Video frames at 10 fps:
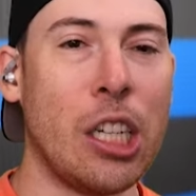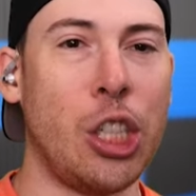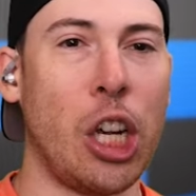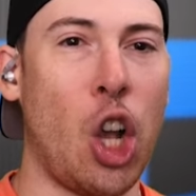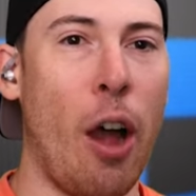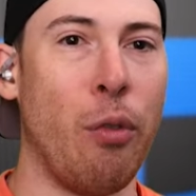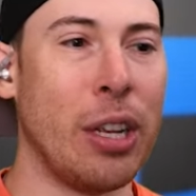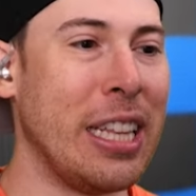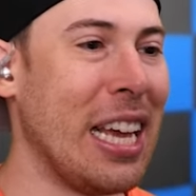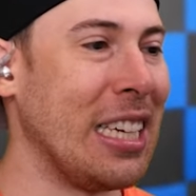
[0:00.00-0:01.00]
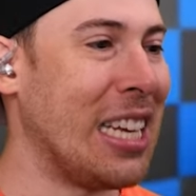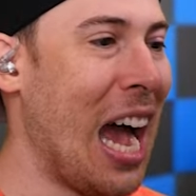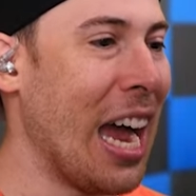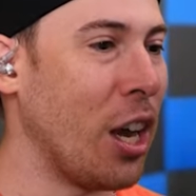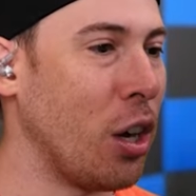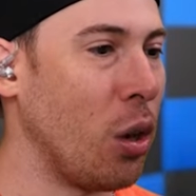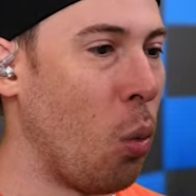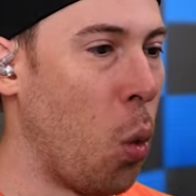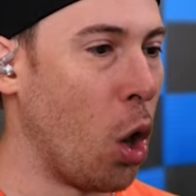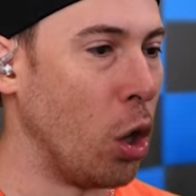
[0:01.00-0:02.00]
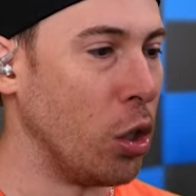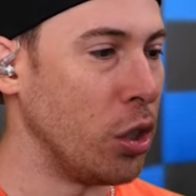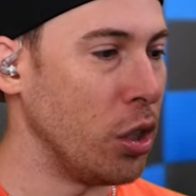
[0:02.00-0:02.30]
legit covering the entire world.